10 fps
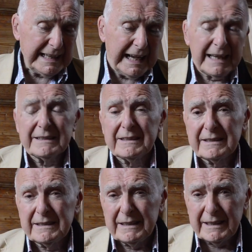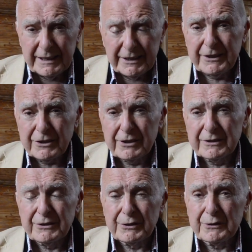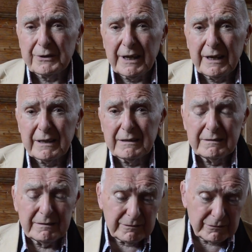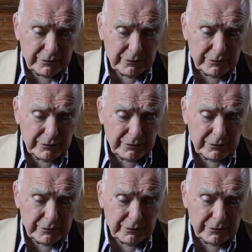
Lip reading: and in addition to their